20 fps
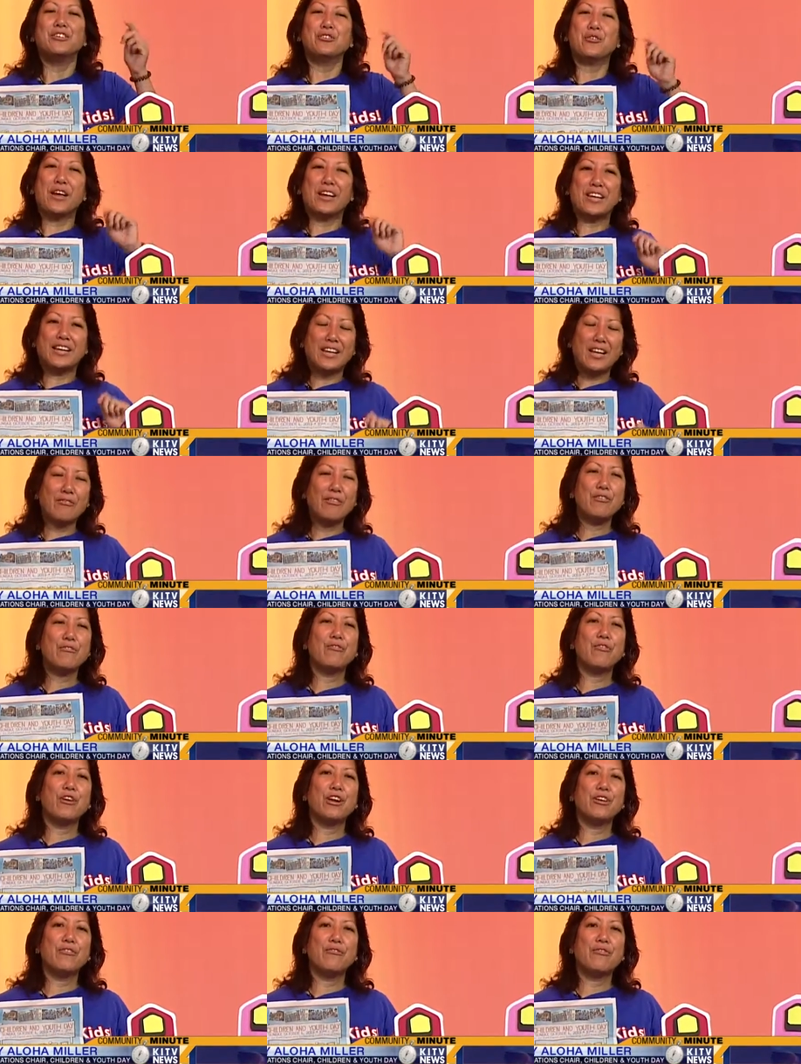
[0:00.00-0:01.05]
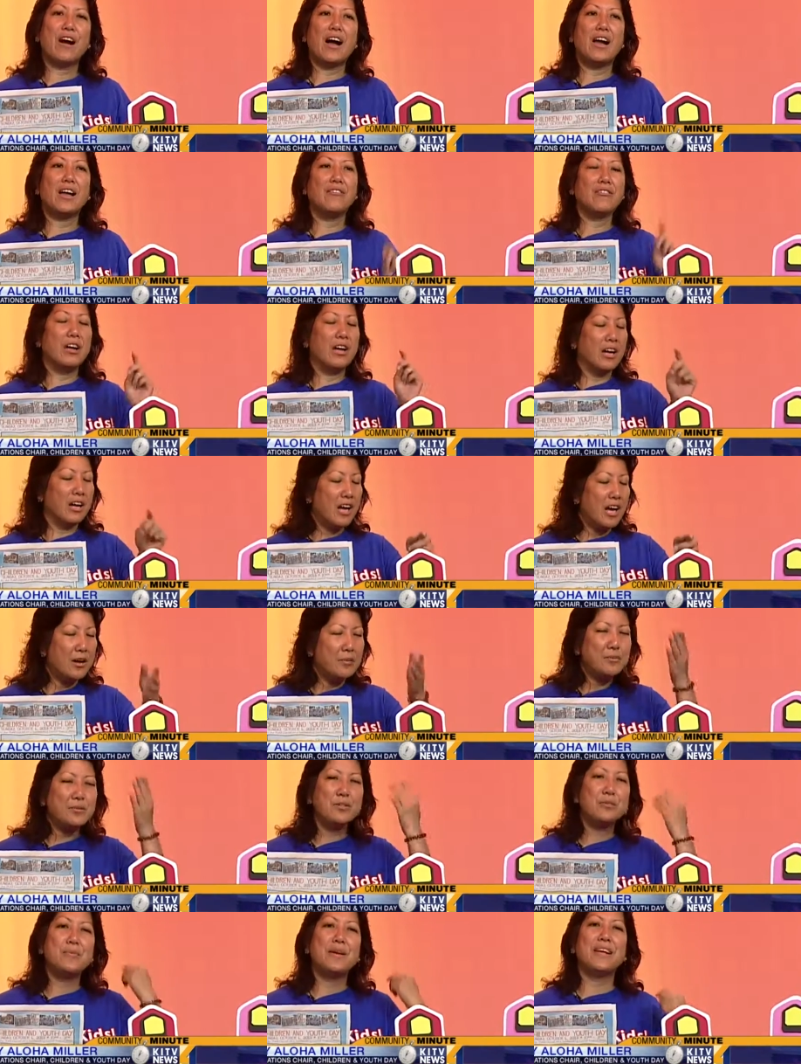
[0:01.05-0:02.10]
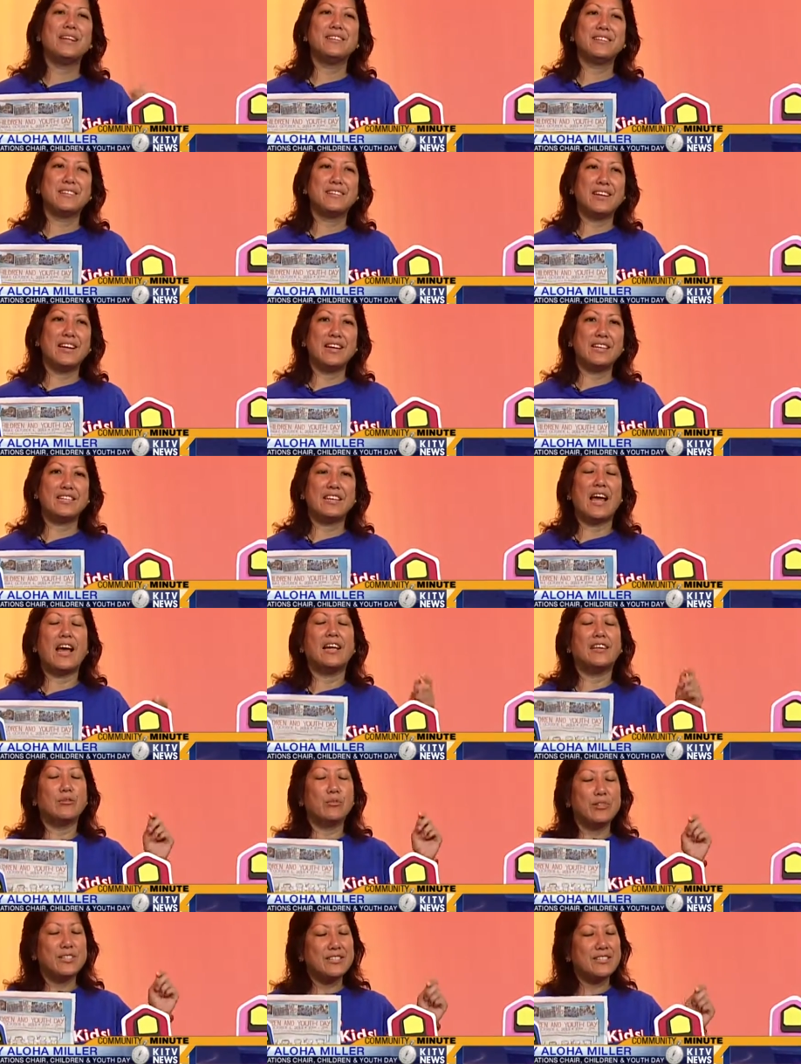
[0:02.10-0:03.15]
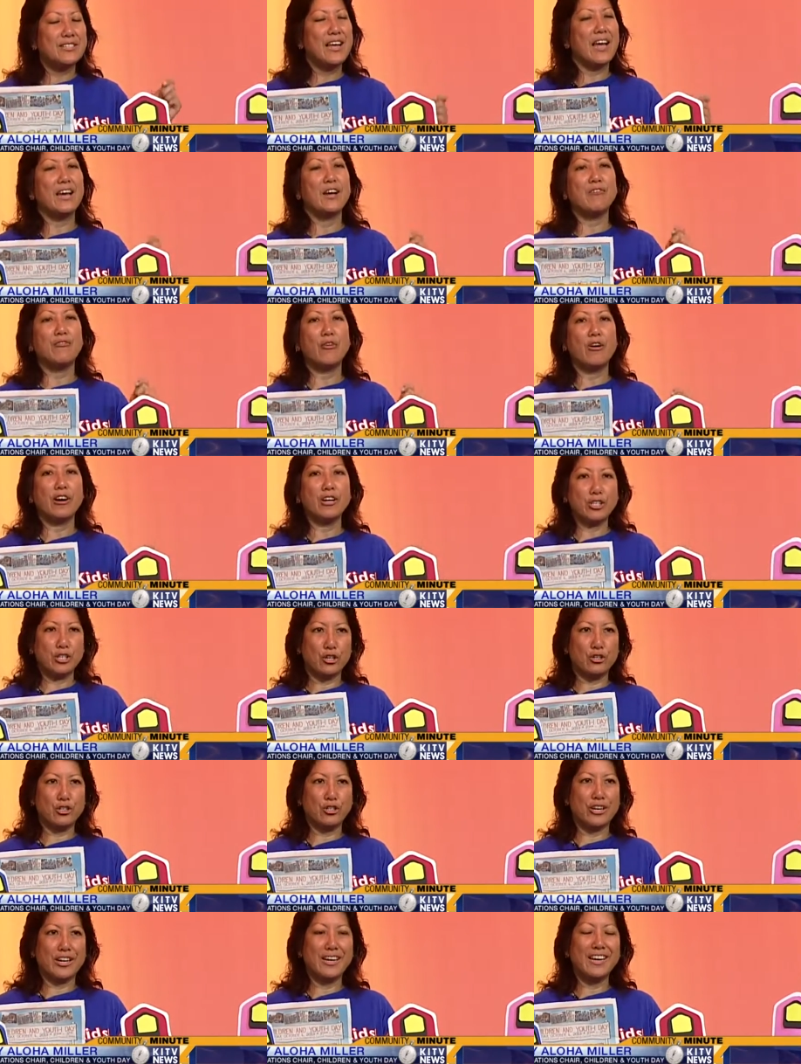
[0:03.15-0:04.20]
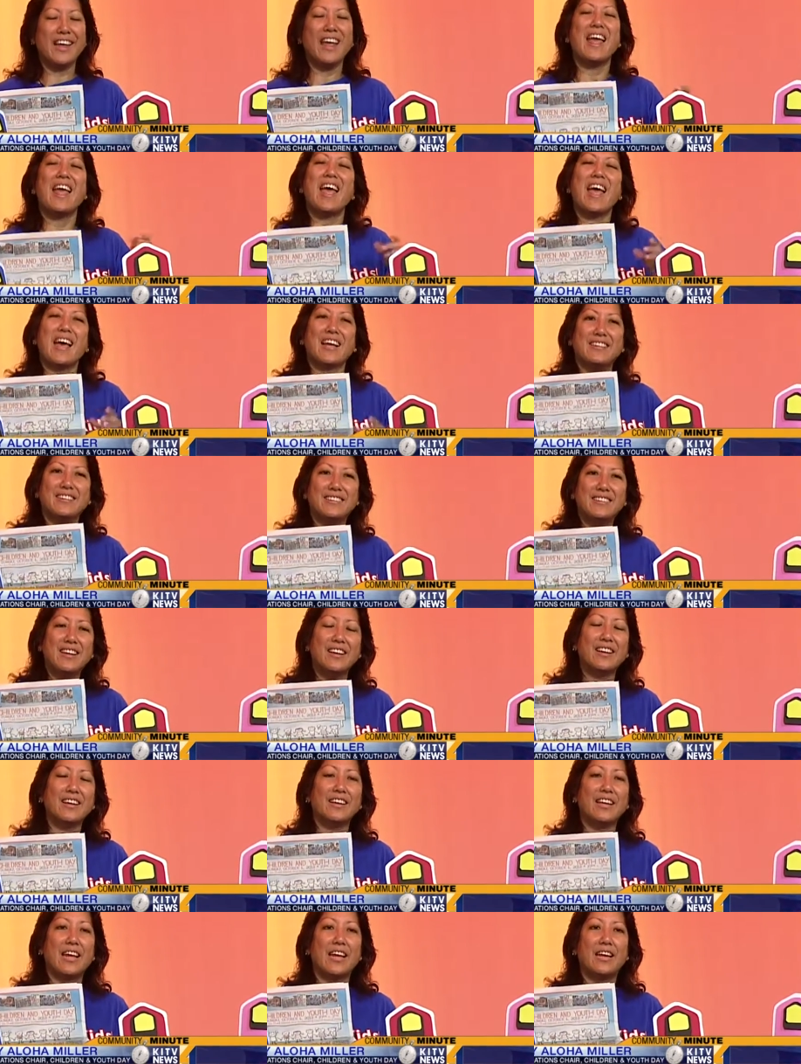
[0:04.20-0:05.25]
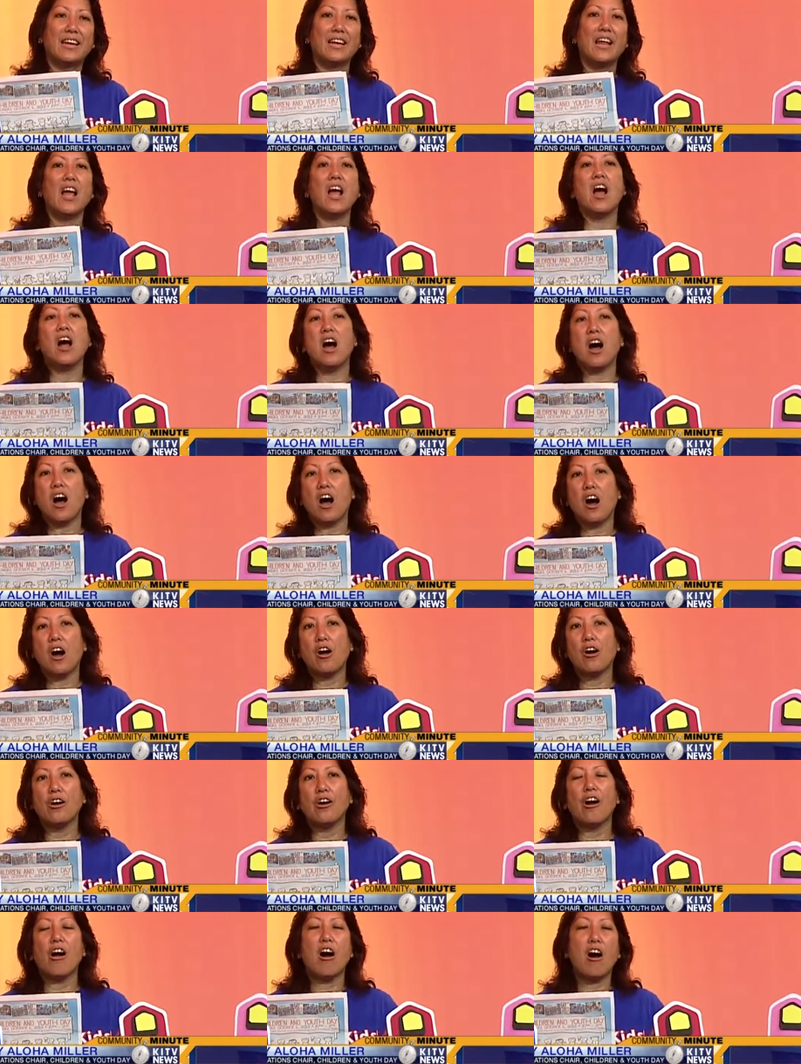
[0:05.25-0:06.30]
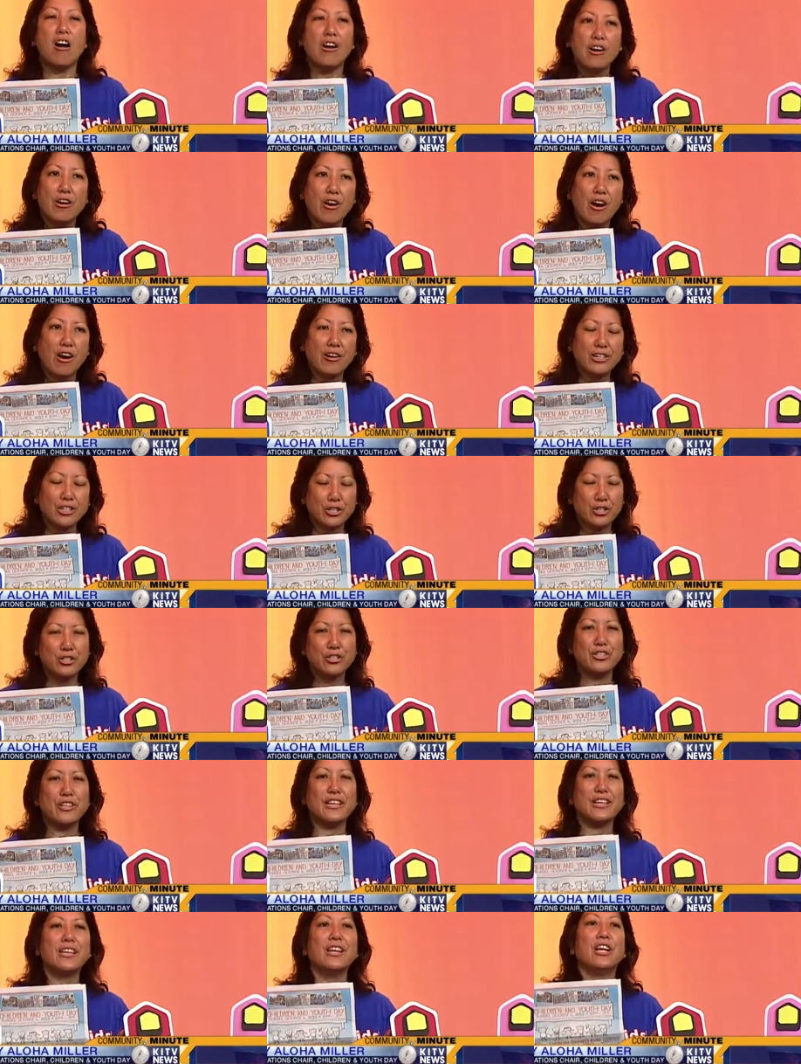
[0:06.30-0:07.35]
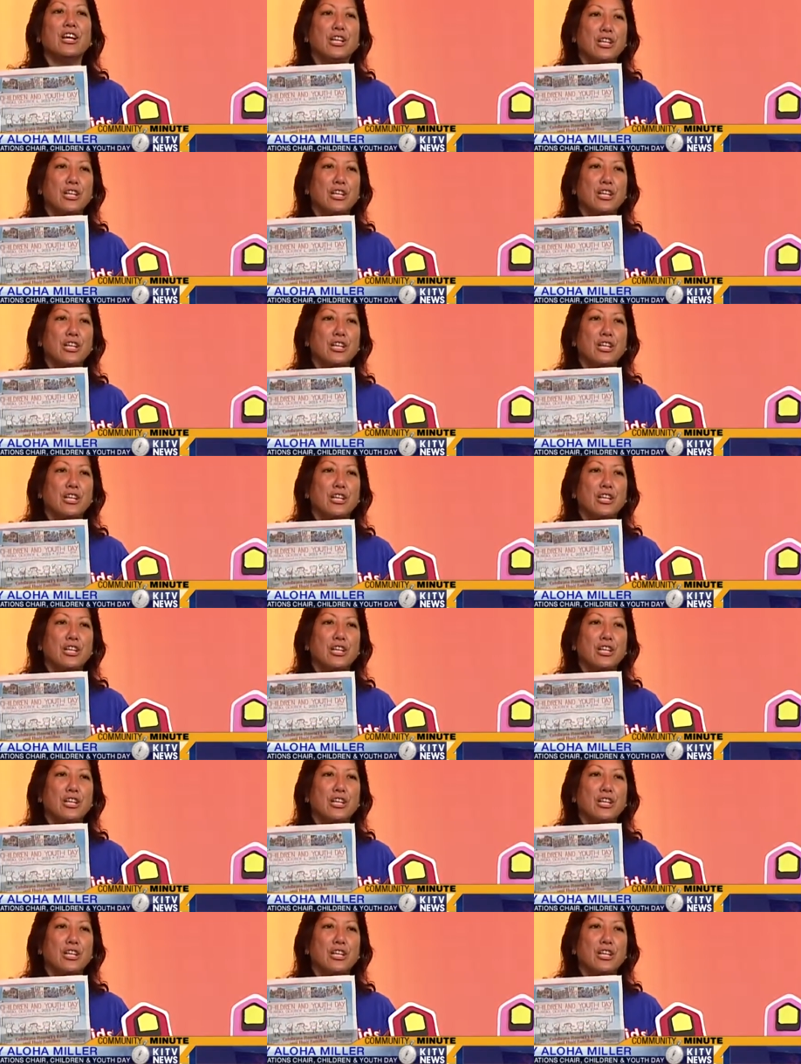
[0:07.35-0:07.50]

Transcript: So at 11.45, come to main stage as we stand up for our children and dedicate our Honor Our Children